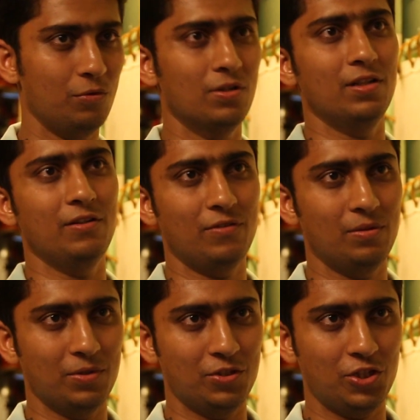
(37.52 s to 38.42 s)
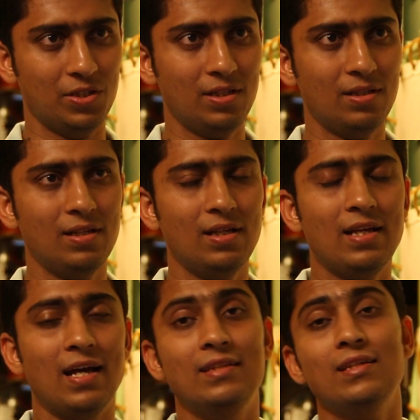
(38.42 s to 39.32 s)
to a different position.
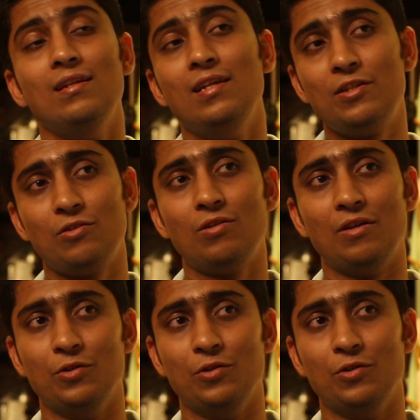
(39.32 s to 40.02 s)
And then later on,